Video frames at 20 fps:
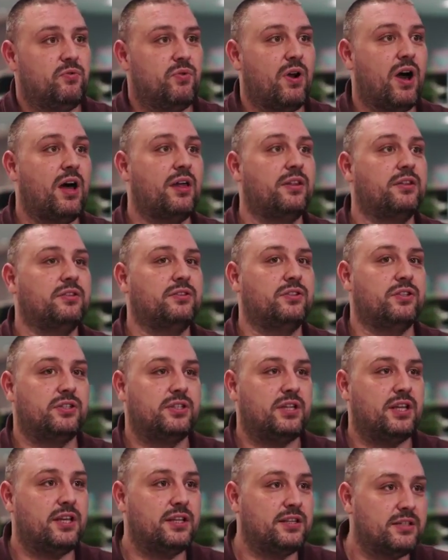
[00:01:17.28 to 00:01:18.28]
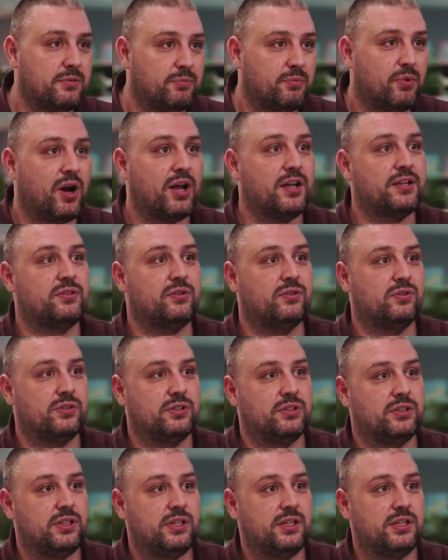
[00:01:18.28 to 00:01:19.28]
rather than just here's a price
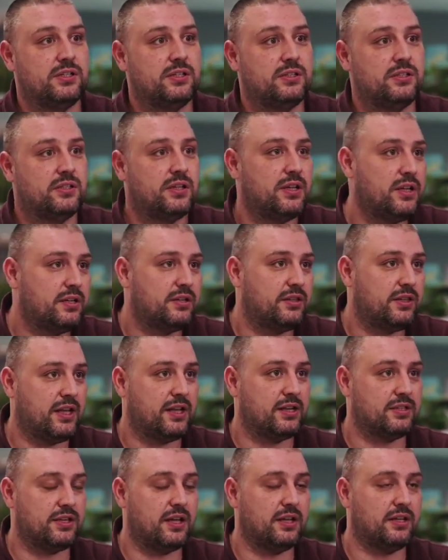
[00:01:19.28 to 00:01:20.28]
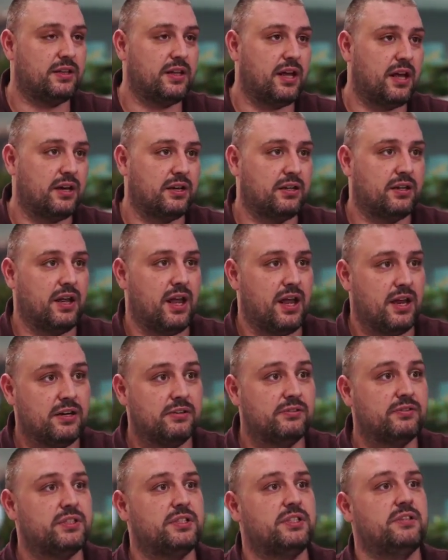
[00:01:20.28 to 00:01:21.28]
ordered list? Things like that are
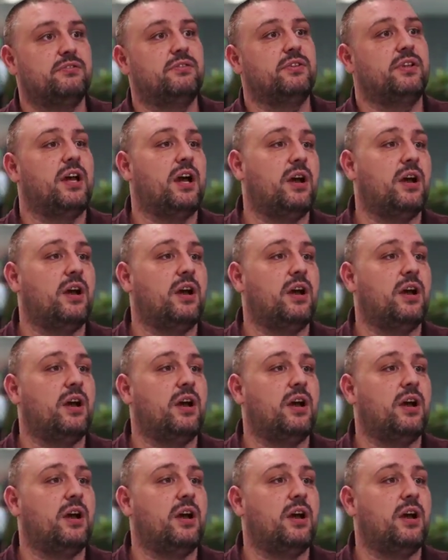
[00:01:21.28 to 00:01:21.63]
innovative in